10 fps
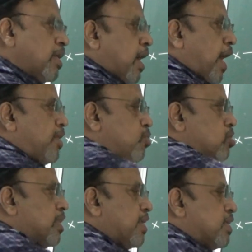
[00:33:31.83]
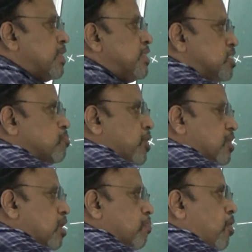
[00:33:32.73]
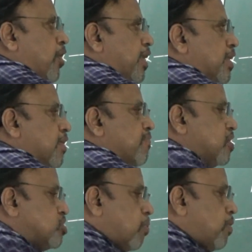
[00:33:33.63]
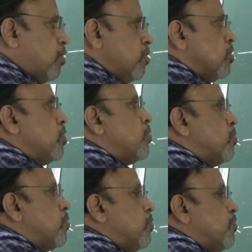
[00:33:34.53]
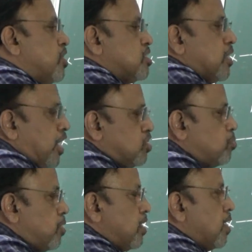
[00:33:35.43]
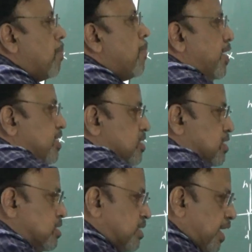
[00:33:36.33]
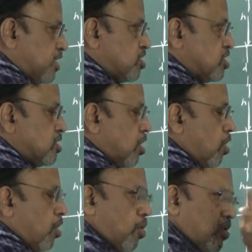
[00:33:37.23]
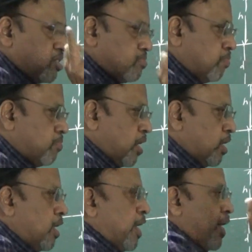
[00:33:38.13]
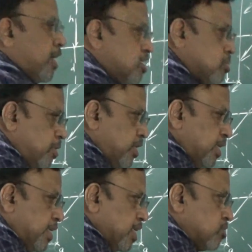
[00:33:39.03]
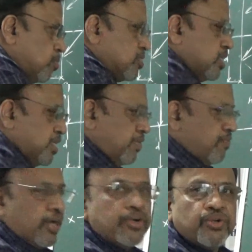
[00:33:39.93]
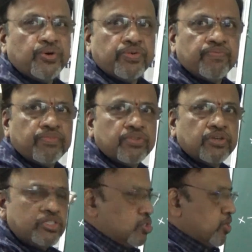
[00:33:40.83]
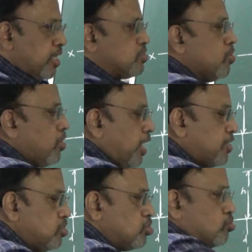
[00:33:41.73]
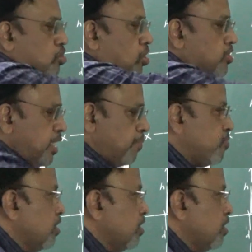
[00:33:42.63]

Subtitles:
I know that this particular point F is above this HP by distance H. Always remember, HP details will be seen in front view. Is it okay? So I need to draw the